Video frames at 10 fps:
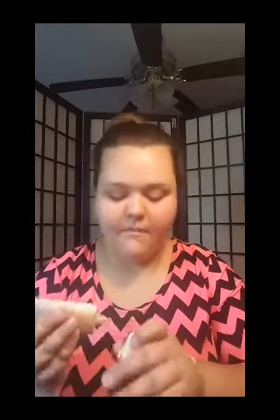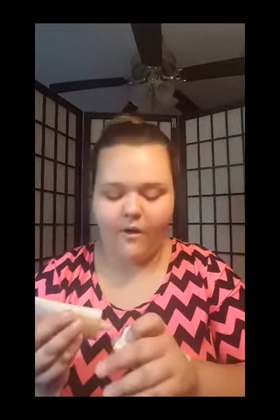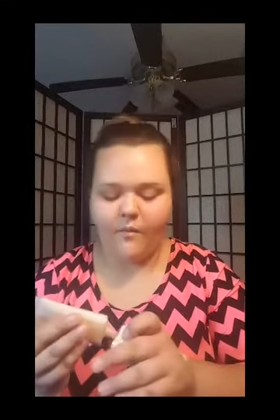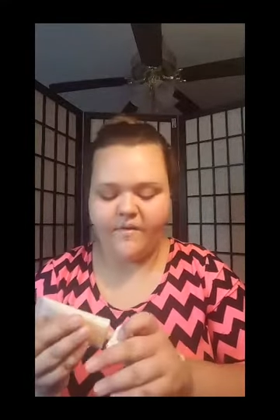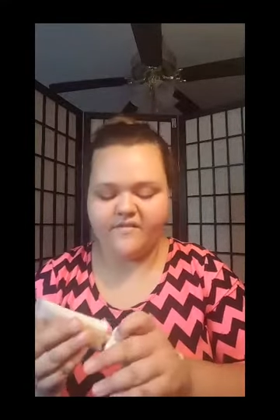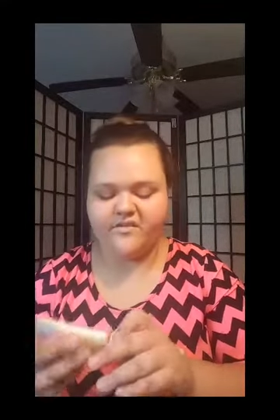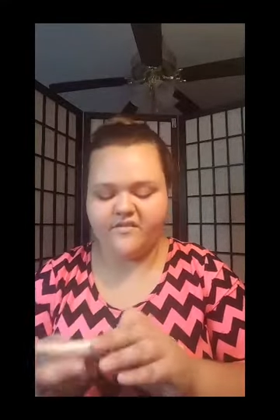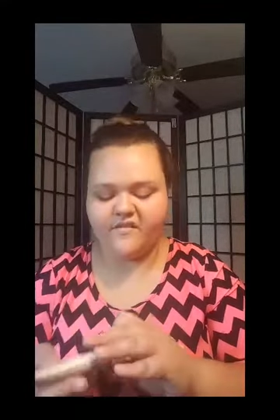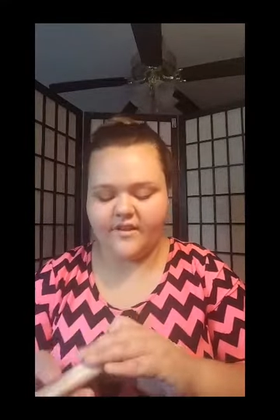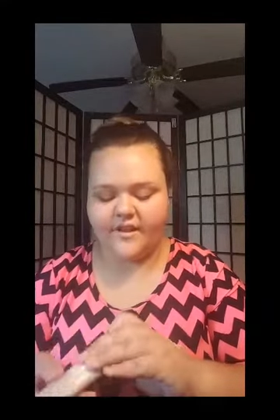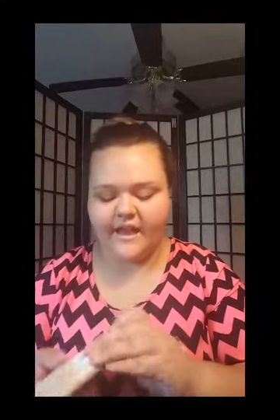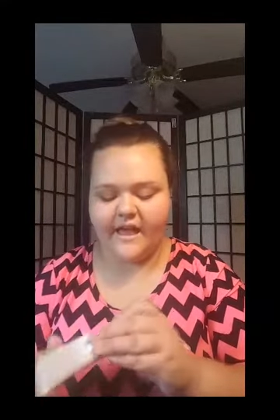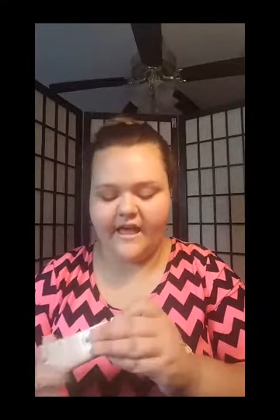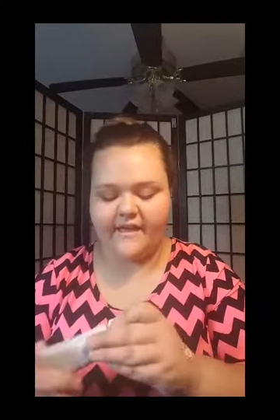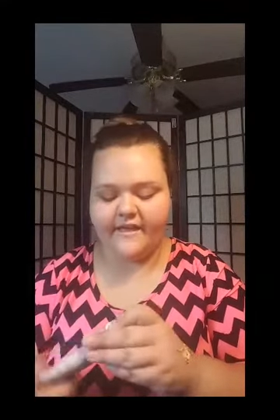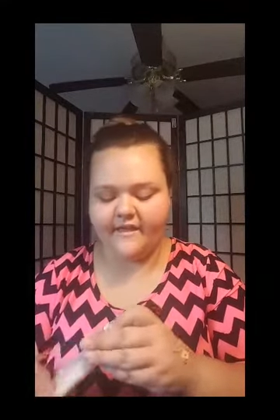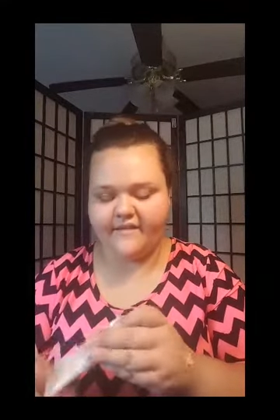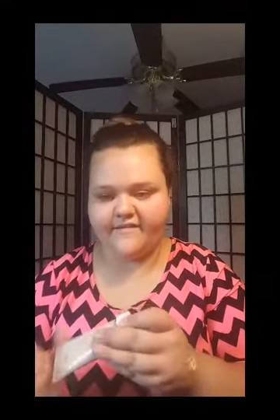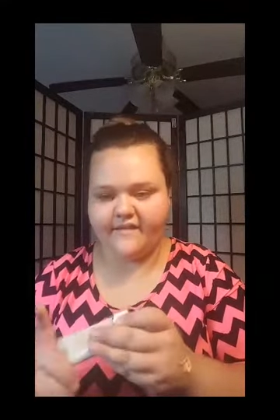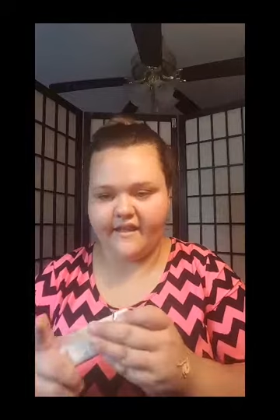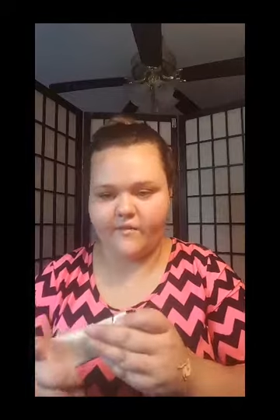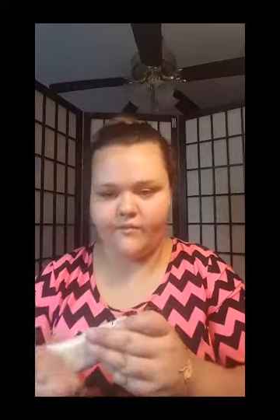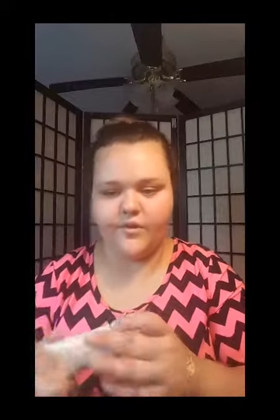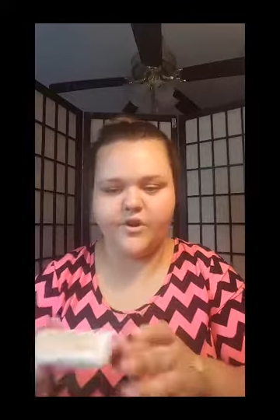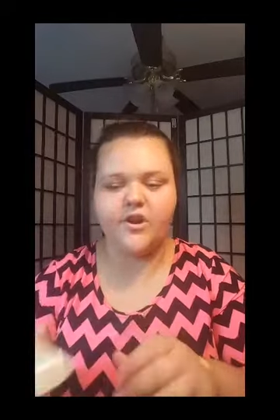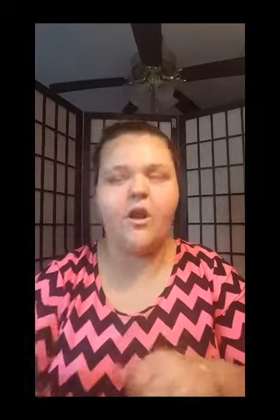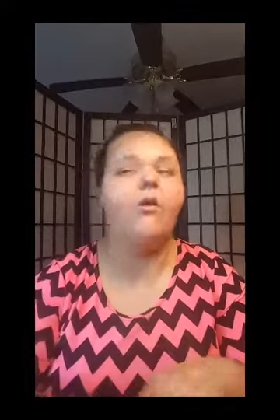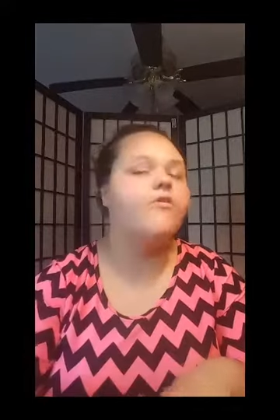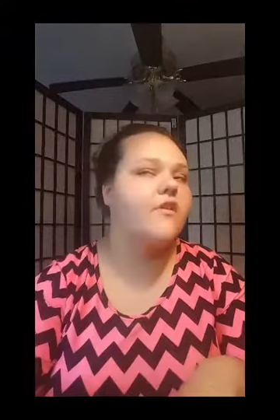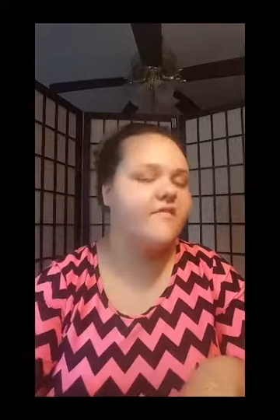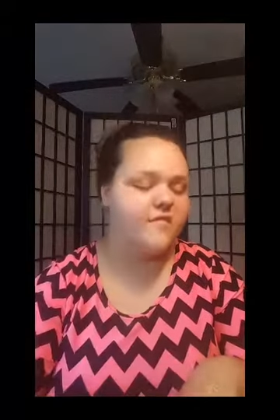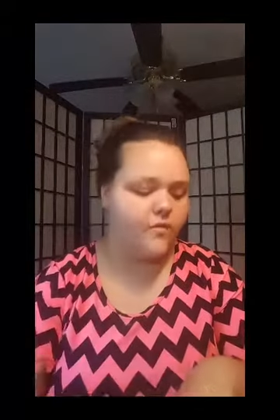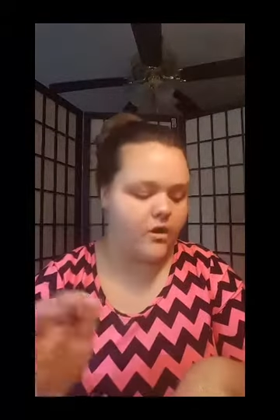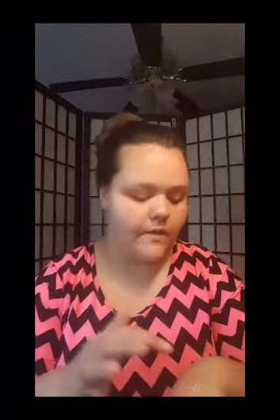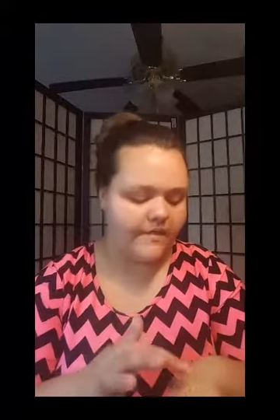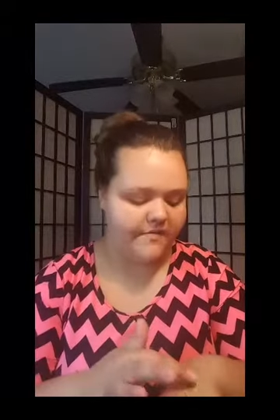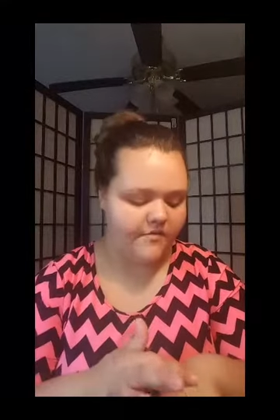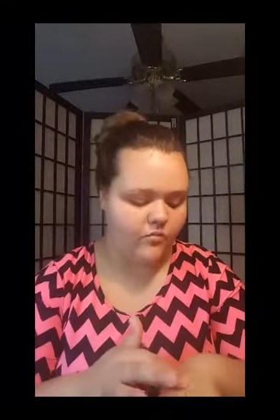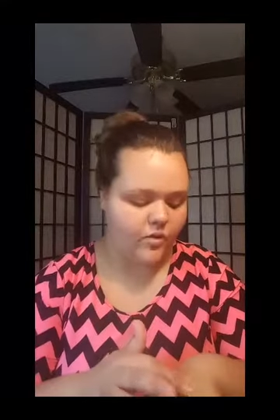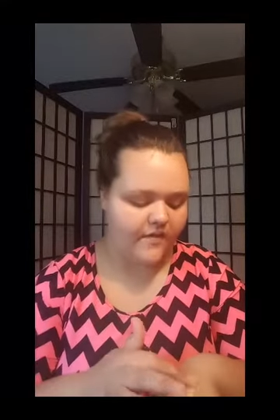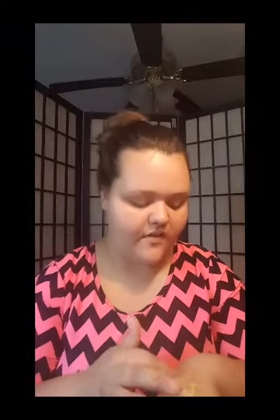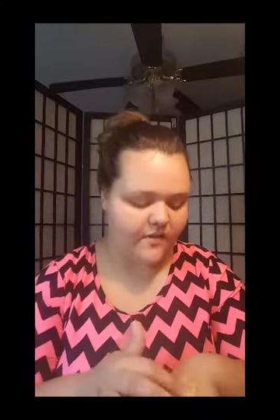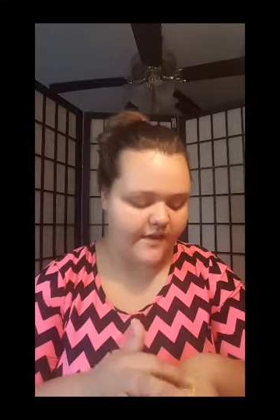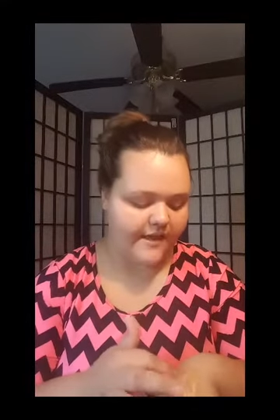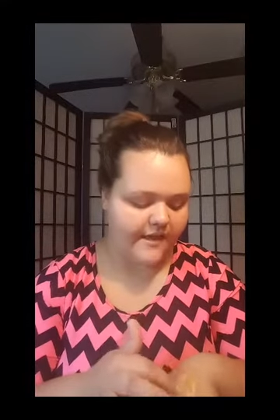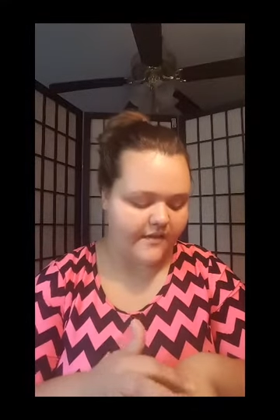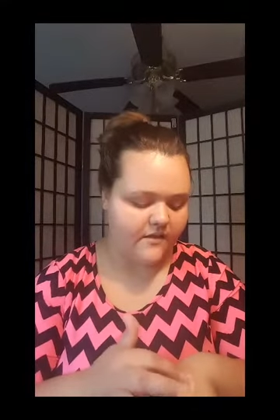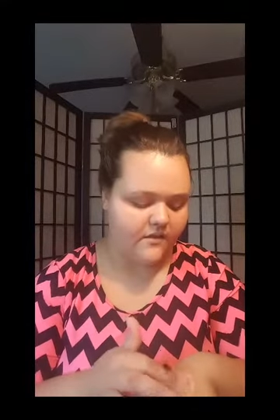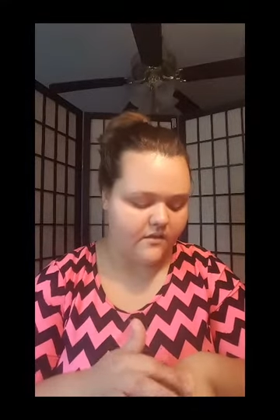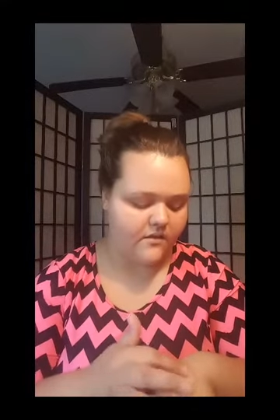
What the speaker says: I'm always just looking at high-end. Just like, when you're at Ulta and Sephora, that's like what to look at.